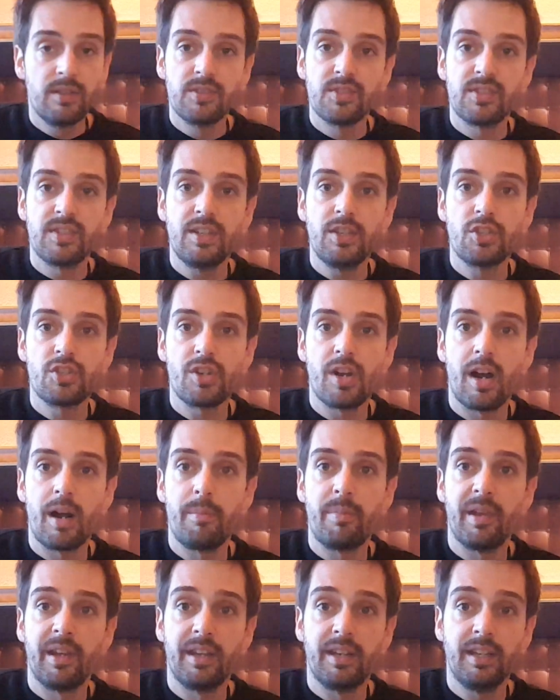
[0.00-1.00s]
C sharp,
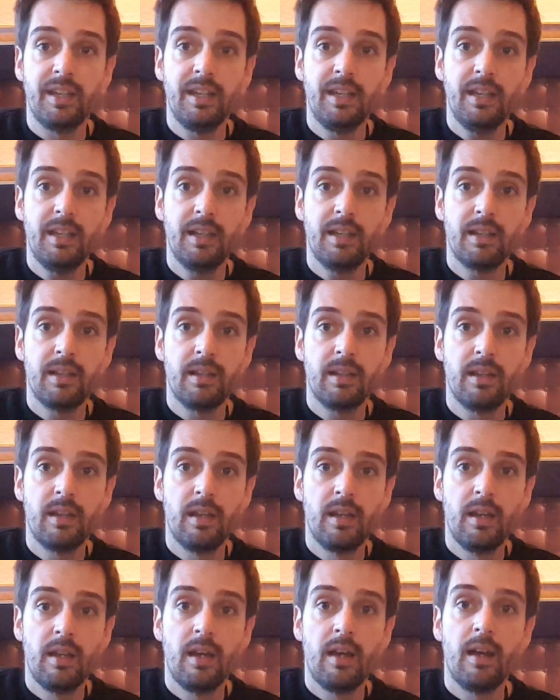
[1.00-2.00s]
and E.
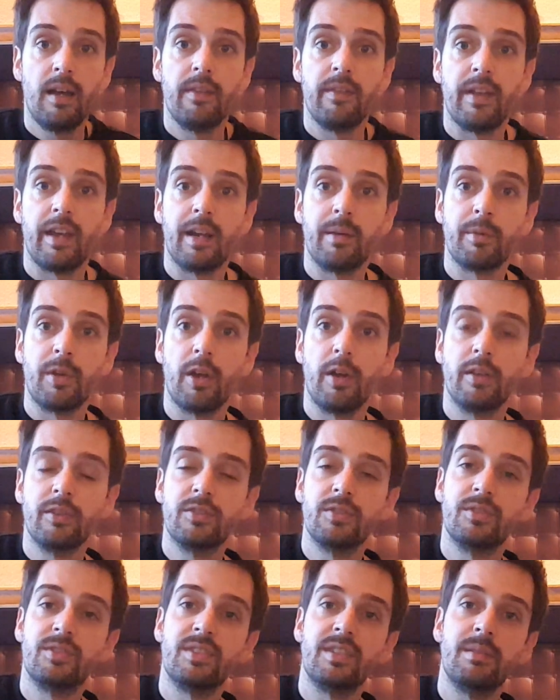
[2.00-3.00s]
And then I'm going
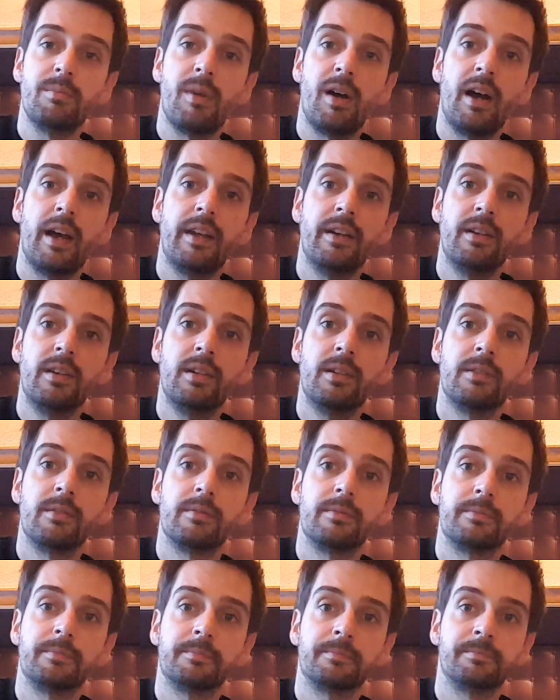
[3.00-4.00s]
to D minor,
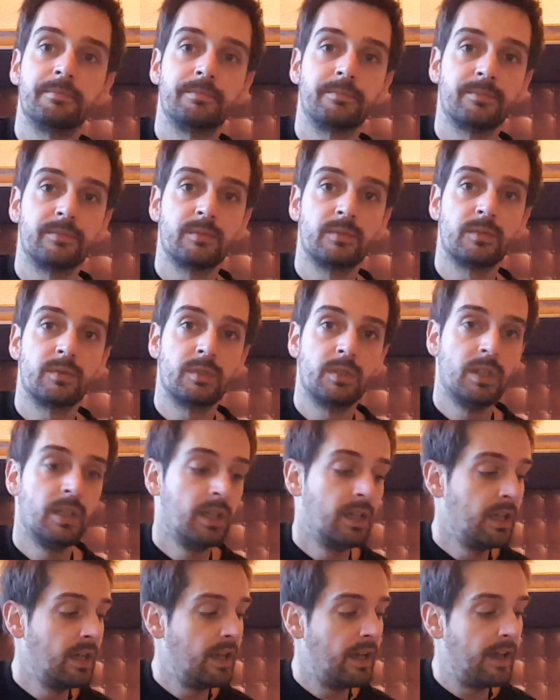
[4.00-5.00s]
and
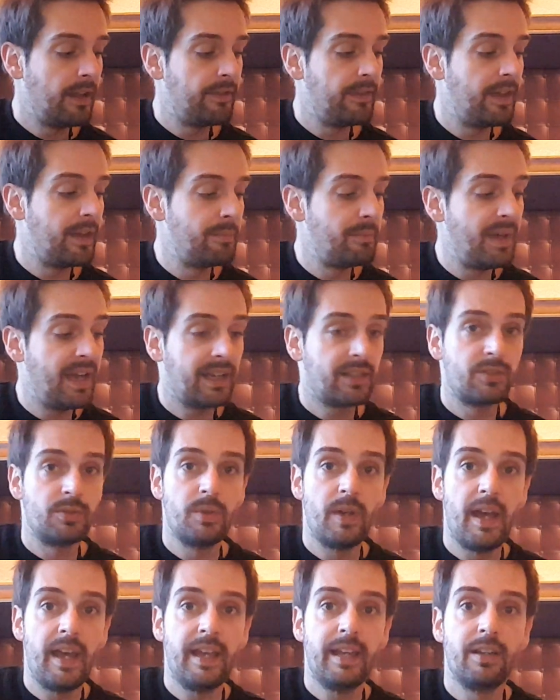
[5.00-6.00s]
then back to
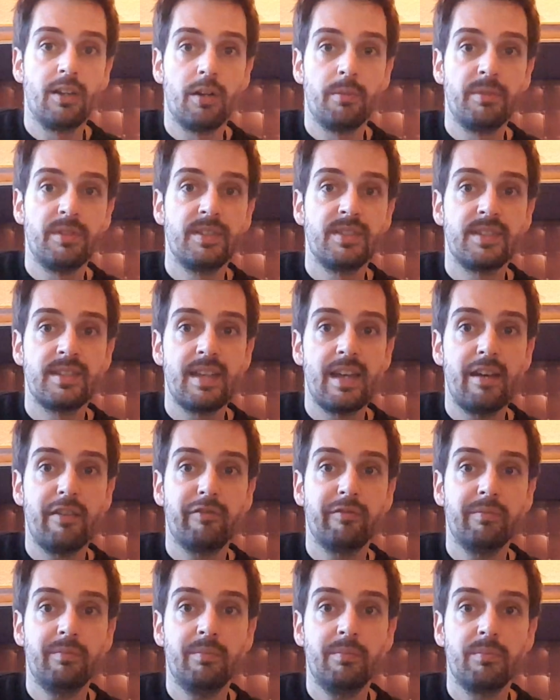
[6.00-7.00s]
A dominant
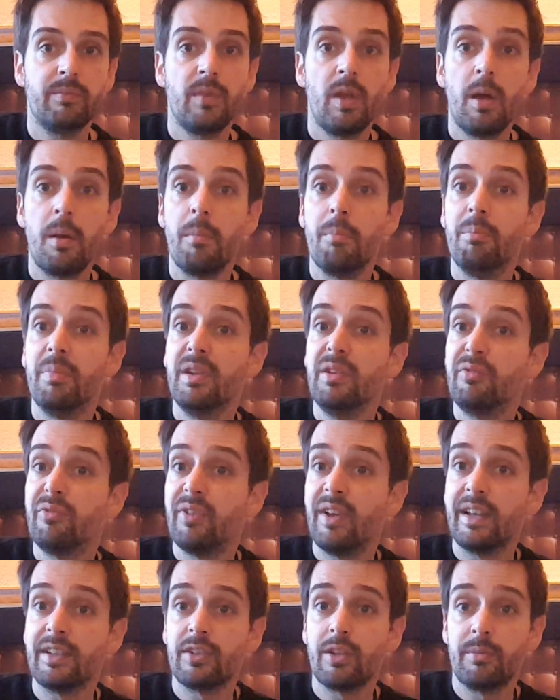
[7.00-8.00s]
7, B
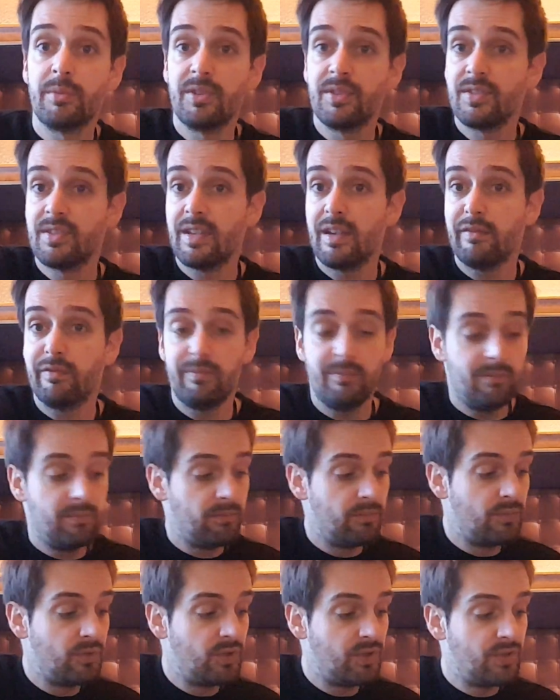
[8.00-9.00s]
flat dominant
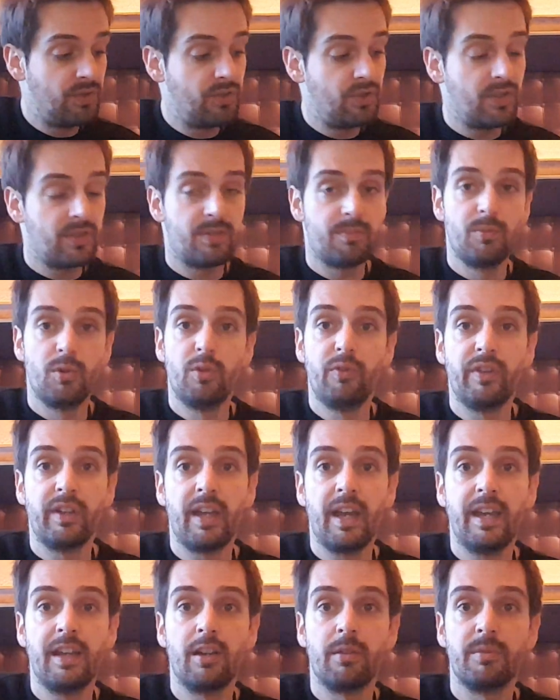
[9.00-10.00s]
7, just moving
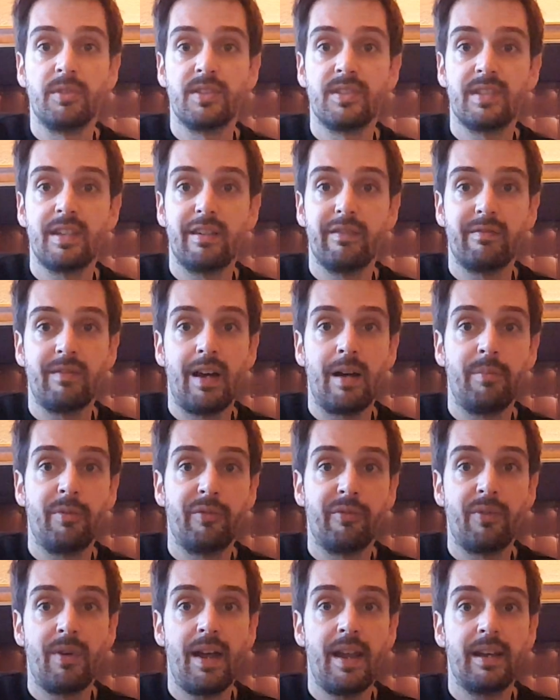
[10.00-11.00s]
A dominant 7 up
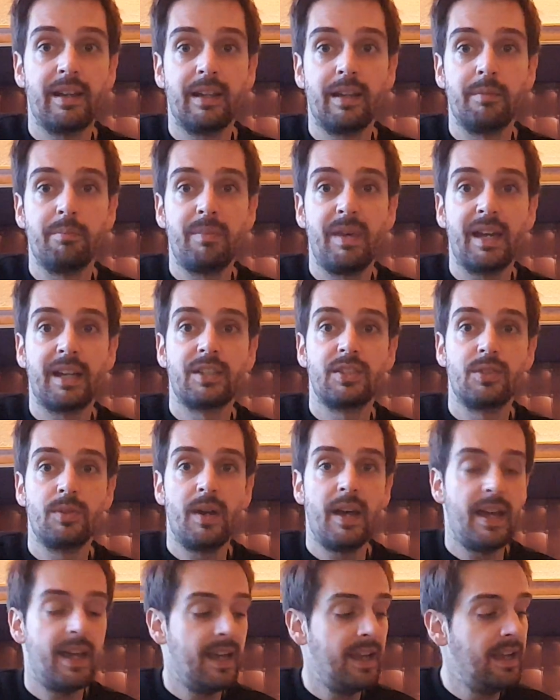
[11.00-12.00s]
a fret, and back to
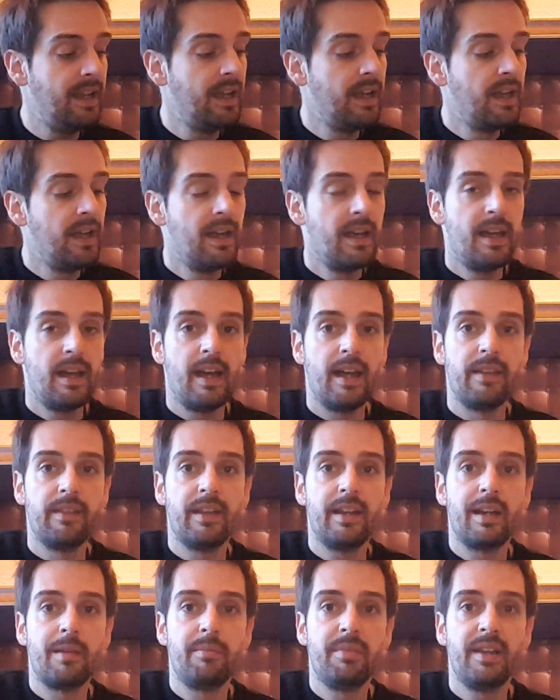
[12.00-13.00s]
A, and
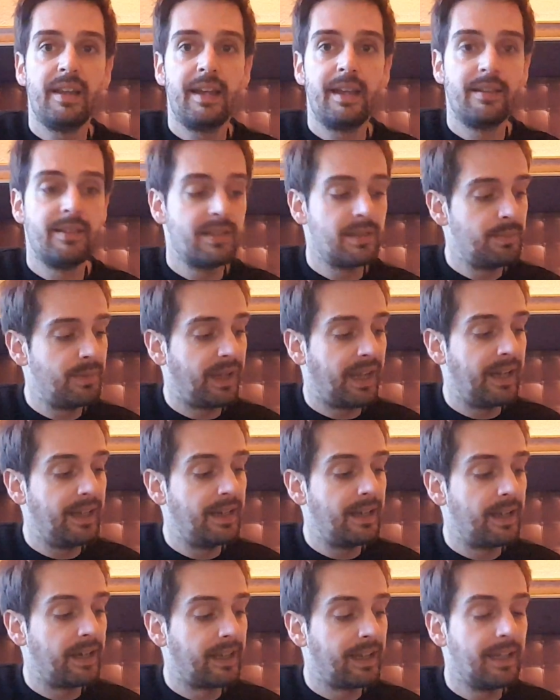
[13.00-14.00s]
then I'm playing this
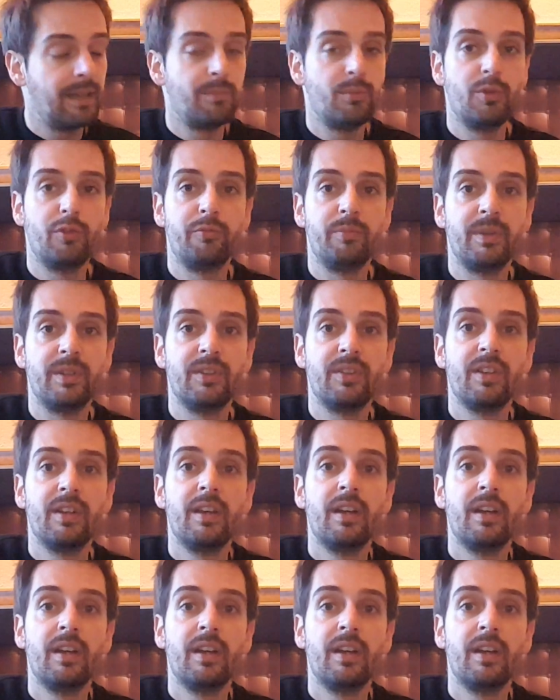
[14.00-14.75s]
Birgali movement: